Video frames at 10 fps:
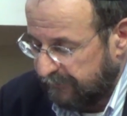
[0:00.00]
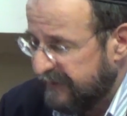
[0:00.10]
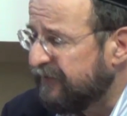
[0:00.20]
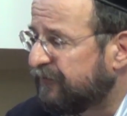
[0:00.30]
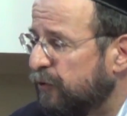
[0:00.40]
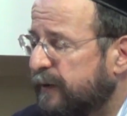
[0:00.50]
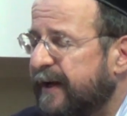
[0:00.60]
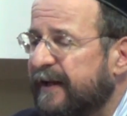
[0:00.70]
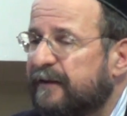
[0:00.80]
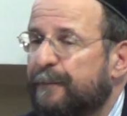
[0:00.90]
These two
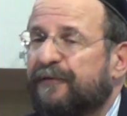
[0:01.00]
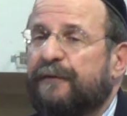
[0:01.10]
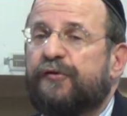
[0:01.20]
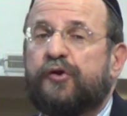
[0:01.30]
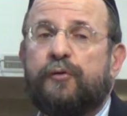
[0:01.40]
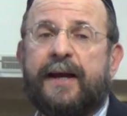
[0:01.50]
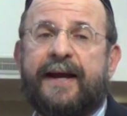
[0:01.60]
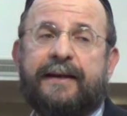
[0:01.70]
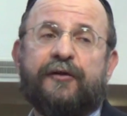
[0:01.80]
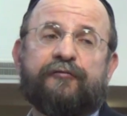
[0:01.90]
kingdoms of
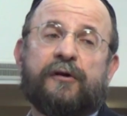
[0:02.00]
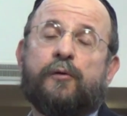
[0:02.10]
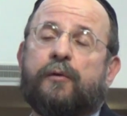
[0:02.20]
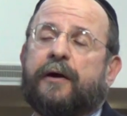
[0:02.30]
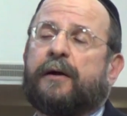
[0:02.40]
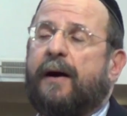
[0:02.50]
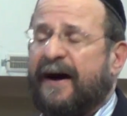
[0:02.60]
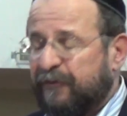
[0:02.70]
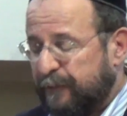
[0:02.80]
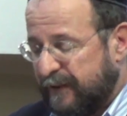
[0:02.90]
Judah and Israel were at
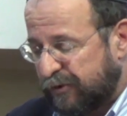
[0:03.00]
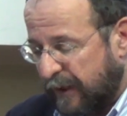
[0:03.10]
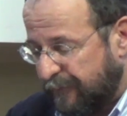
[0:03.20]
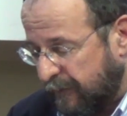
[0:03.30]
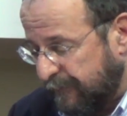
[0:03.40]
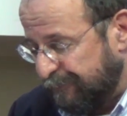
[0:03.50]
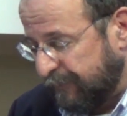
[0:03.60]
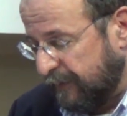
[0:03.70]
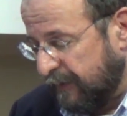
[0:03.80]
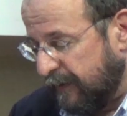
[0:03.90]
odds with each other.
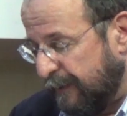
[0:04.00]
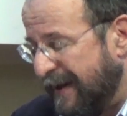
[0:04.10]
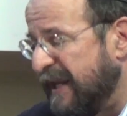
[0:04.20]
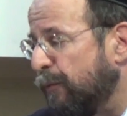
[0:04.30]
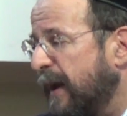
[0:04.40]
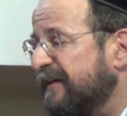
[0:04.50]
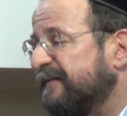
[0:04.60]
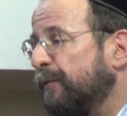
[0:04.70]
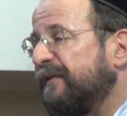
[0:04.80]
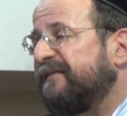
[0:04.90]
In many
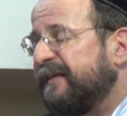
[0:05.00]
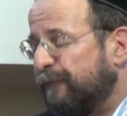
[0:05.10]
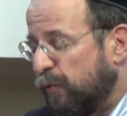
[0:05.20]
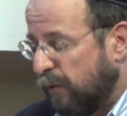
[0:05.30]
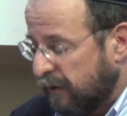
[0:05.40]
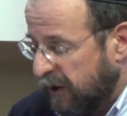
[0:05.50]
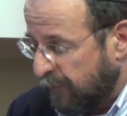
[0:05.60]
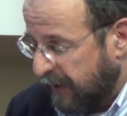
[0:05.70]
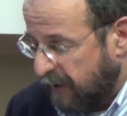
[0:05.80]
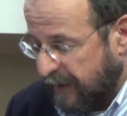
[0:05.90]
ways, there was a civil war
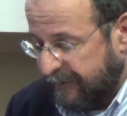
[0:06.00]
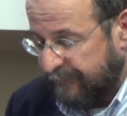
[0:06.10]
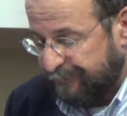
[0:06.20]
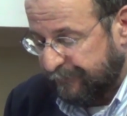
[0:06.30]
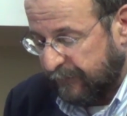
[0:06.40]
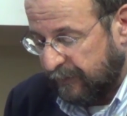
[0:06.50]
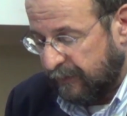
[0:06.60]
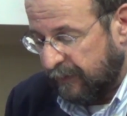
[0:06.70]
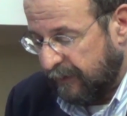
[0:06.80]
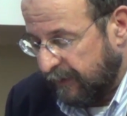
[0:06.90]
going on.
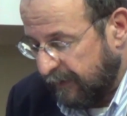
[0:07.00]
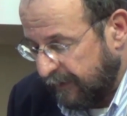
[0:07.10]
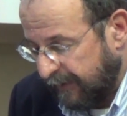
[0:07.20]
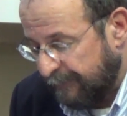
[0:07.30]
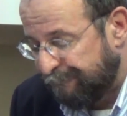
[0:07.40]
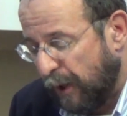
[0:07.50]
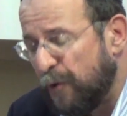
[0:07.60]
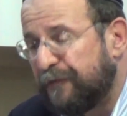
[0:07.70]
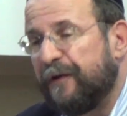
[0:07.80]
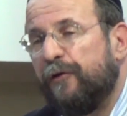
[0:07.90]
And
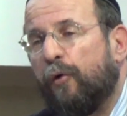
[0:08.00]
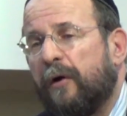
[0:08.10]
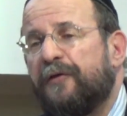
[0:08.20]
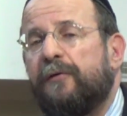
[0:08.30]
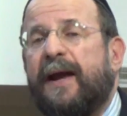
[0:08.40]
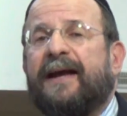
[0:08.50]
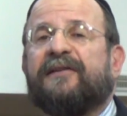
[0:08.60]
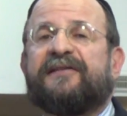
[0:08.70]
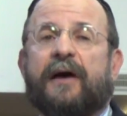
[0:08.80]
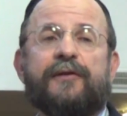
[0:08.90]
both the northern
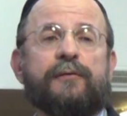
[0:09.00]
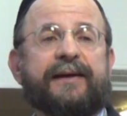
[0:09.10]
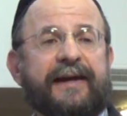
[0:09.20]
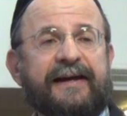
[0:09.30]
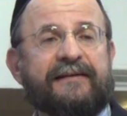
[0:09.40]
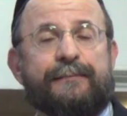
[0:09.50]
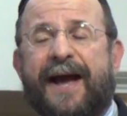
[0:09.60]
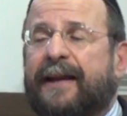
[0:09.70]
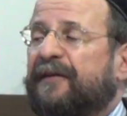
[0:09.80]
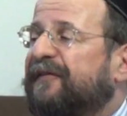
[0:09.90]
and southern kingdom
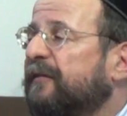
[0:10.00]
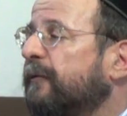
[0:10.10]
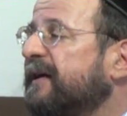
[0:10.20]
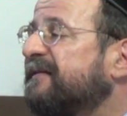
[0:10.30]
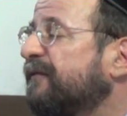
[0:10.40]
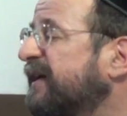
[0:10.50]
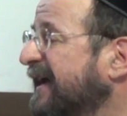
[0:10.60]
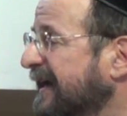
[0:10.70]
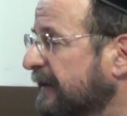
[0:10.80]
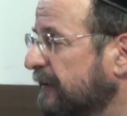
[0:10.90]
had a series of
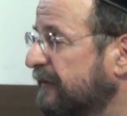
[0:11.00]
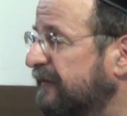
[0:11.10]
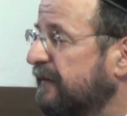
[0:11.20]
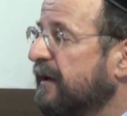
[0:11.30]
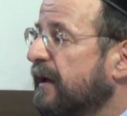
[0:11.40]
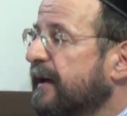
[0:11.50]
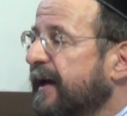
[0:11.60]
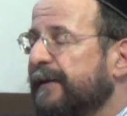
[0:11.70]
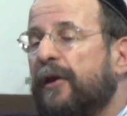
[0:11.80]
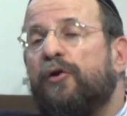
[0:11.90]
kings.
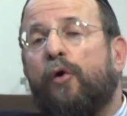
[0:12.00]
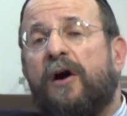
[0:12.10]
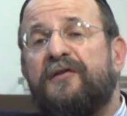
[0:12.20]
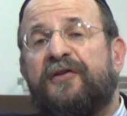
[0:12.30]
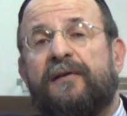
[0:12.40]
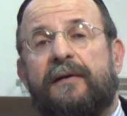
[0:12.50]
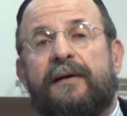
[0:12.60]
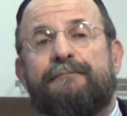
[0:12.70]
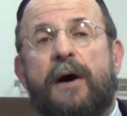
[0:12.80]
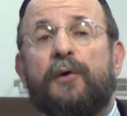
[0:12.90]
In the north,
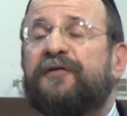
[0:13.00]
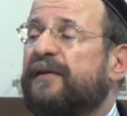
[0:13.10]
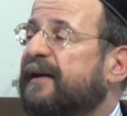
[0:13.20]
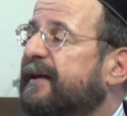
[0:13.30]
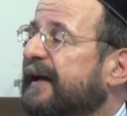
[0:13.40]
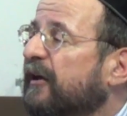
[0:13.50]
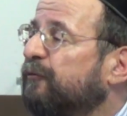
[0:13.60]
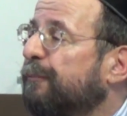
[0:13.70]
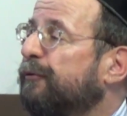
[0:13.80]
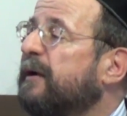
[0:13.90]
most of the
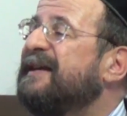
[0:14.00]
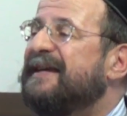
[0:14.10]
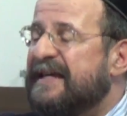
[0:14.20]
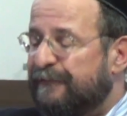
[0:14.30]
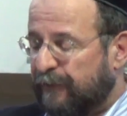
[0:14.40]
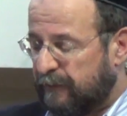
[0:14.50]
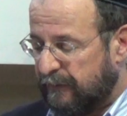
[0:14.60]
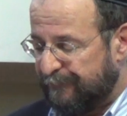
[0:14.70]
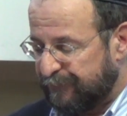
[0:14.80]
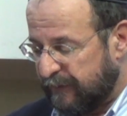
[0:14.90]
kings were pretty evil.